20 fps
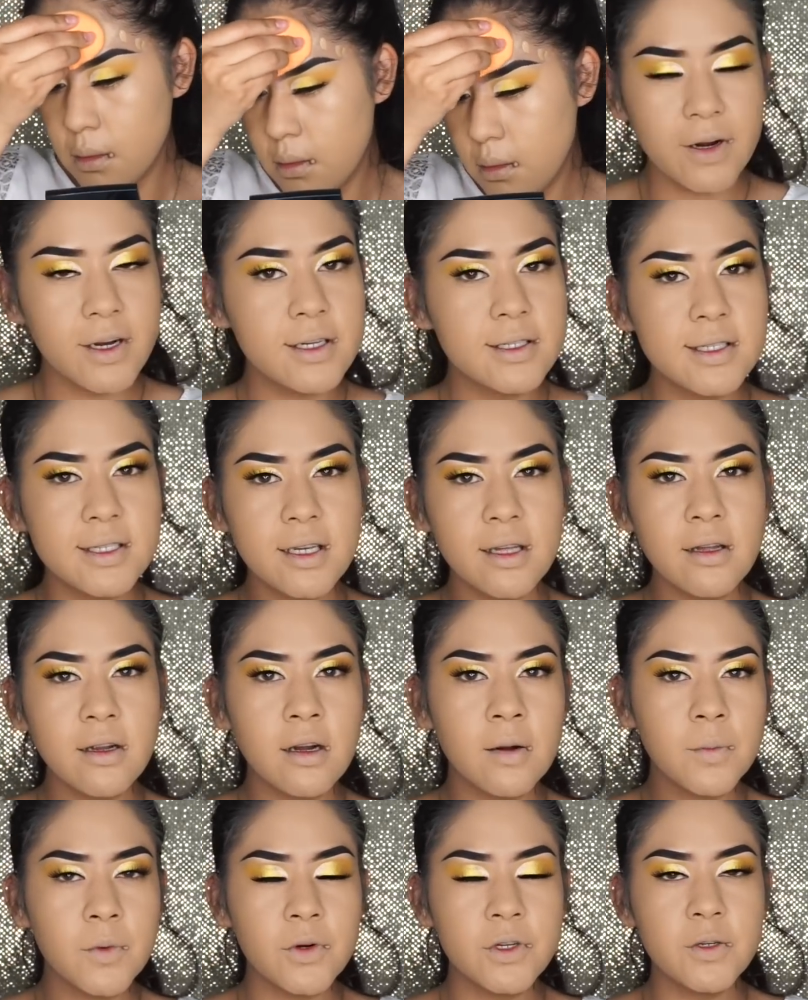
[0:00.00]
For concealer,
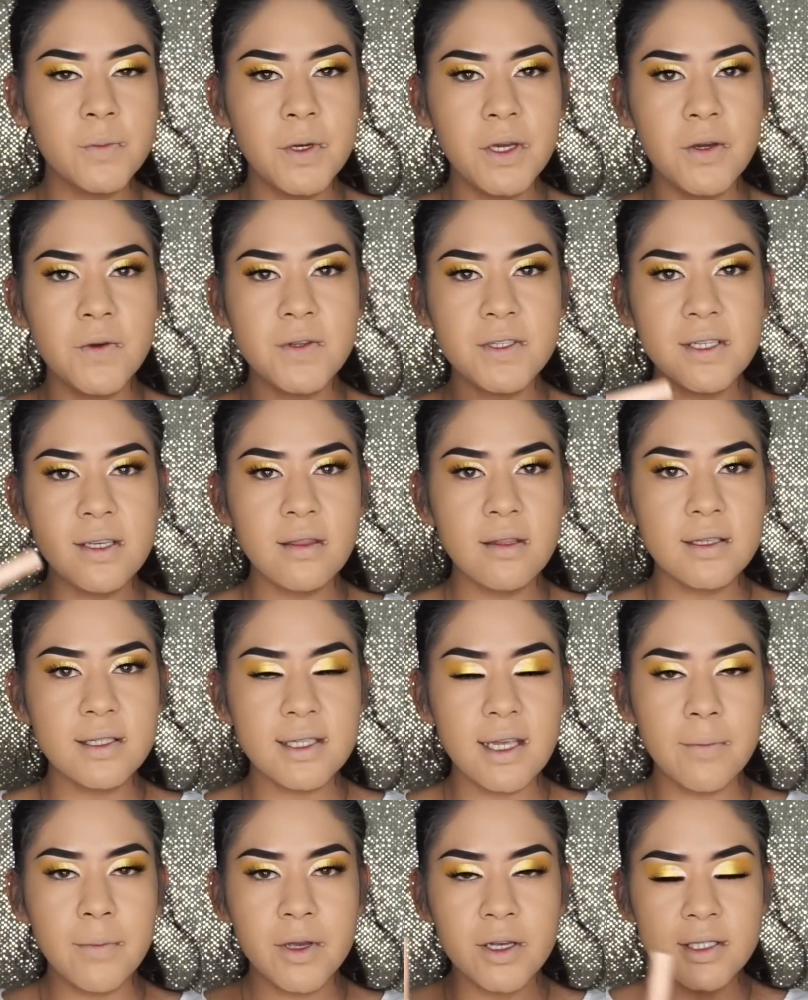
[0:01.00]
I'm going to be using the
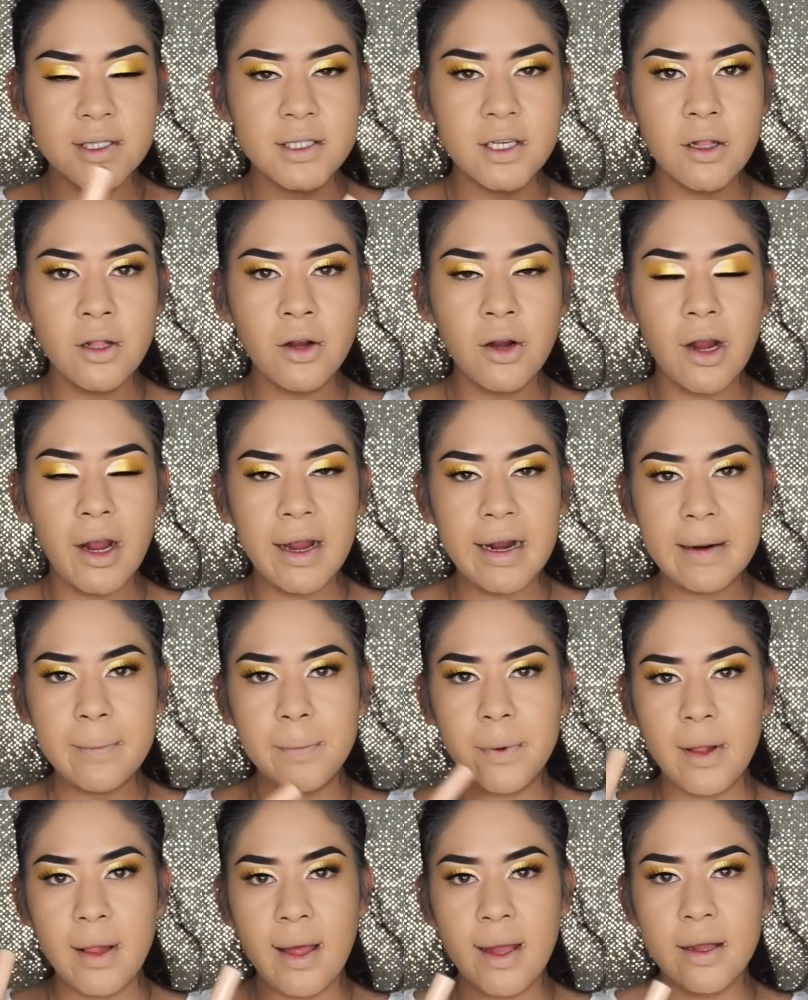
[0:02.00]
same concealer I
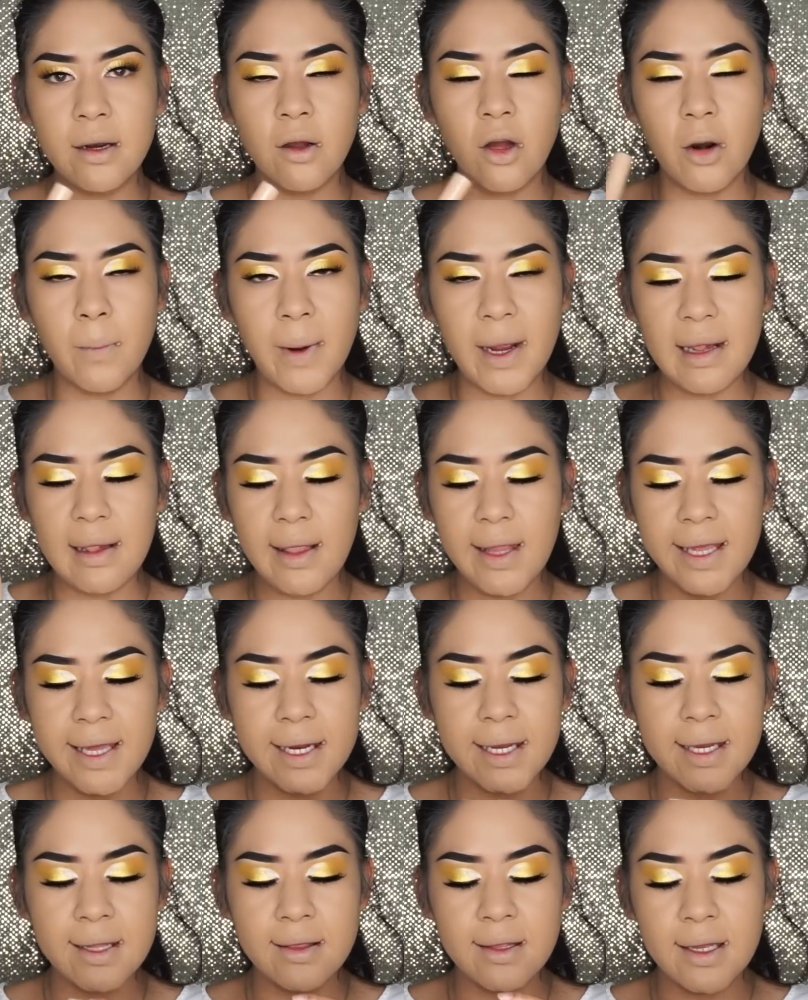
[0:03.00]
applied on my
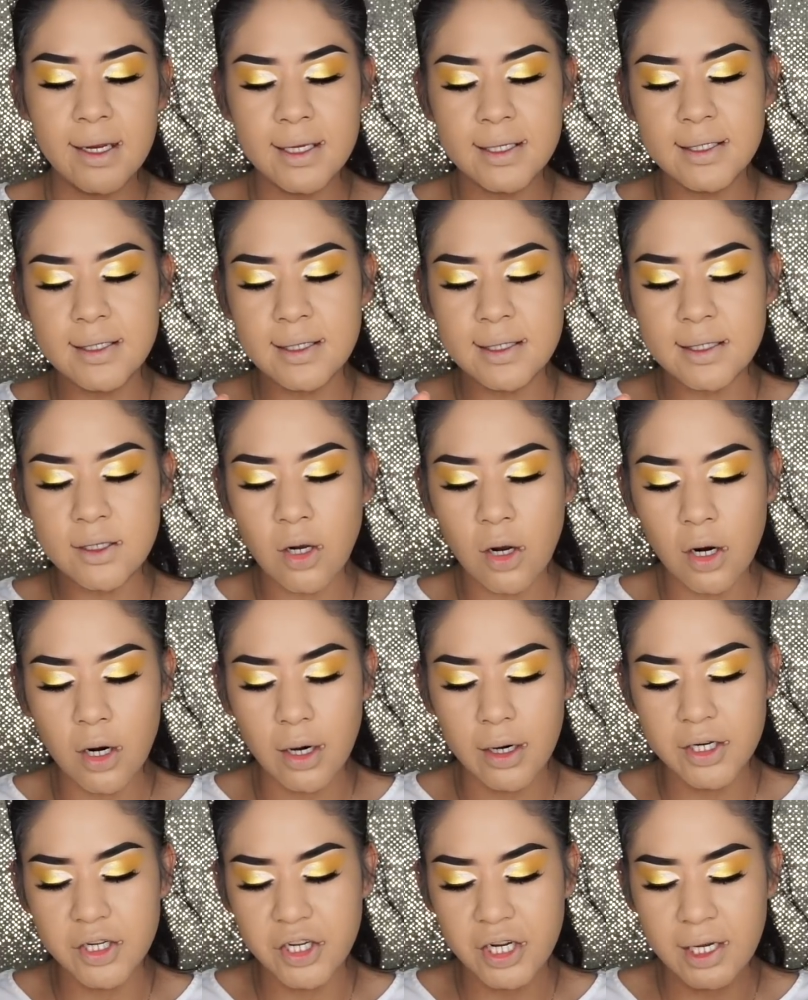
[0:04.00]
lid, and it is the
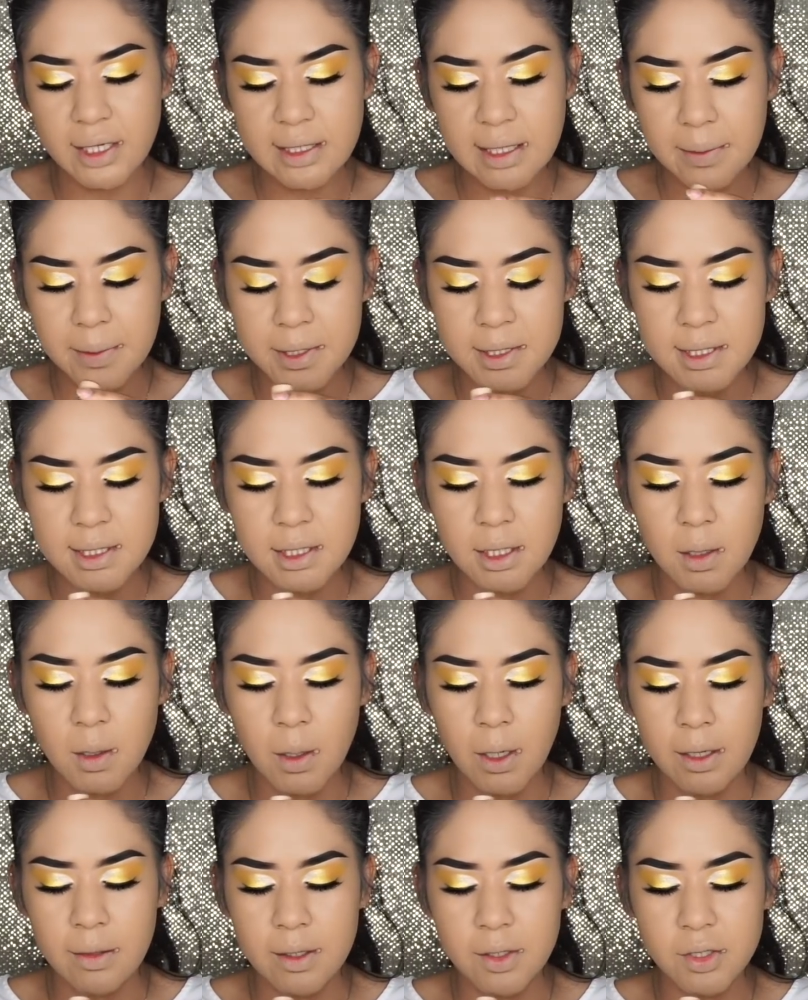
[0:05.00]
Tarte Shade Take
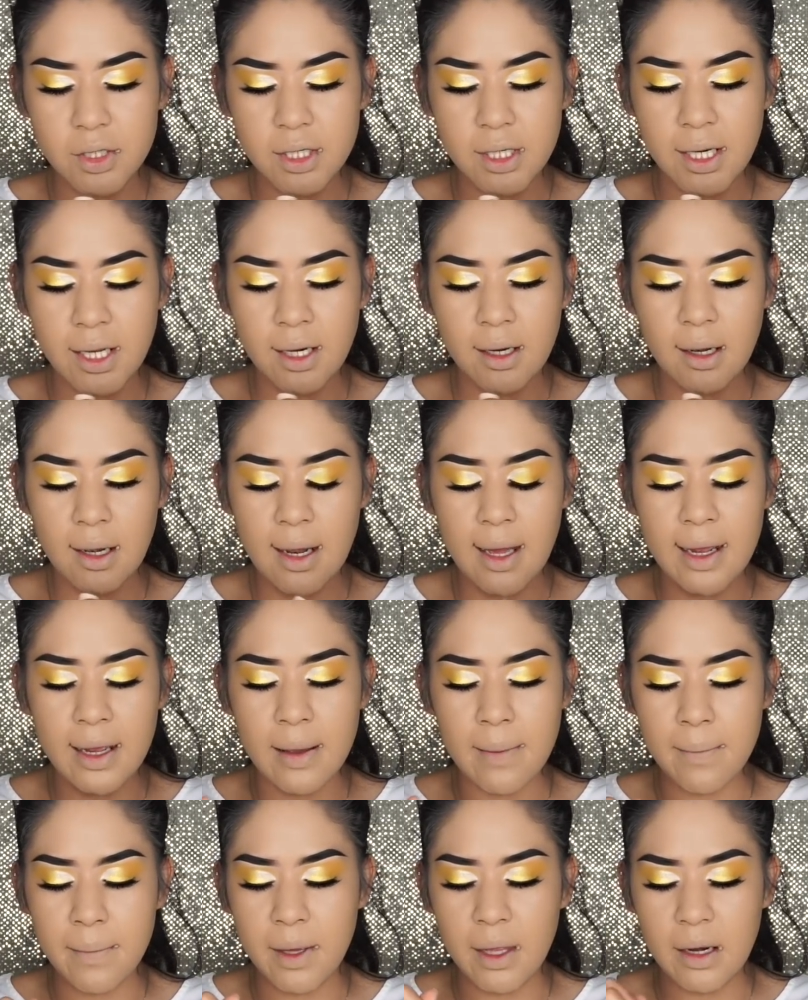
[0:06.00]
Concealer in the shade
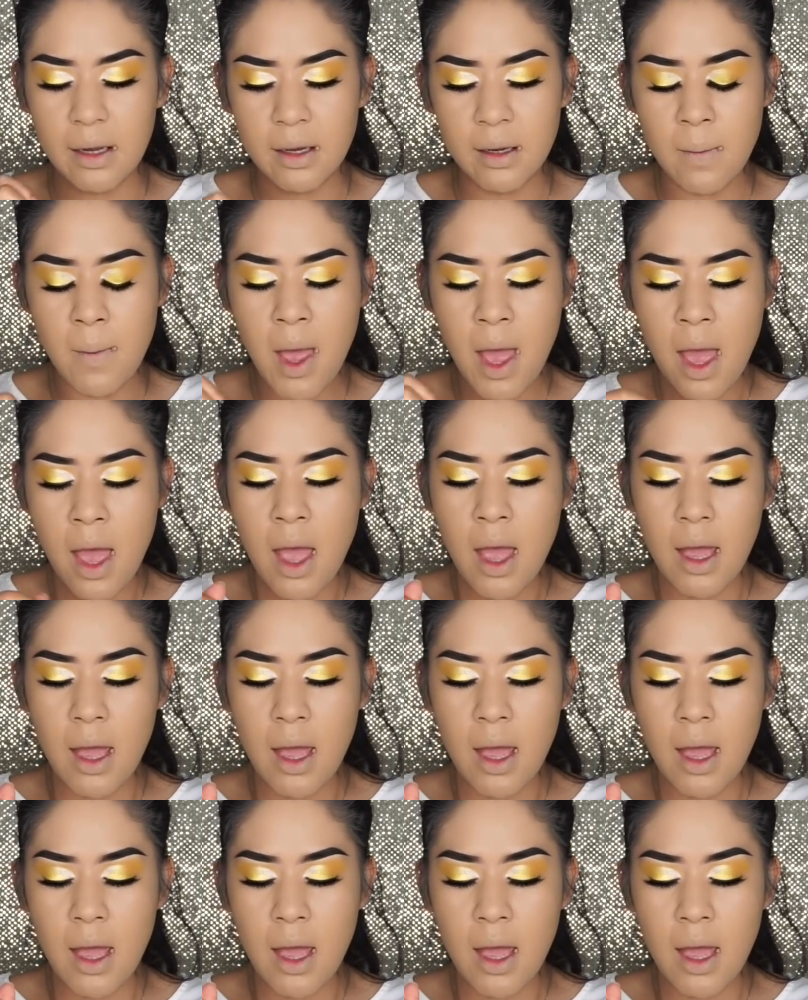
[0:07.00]
Light Medium.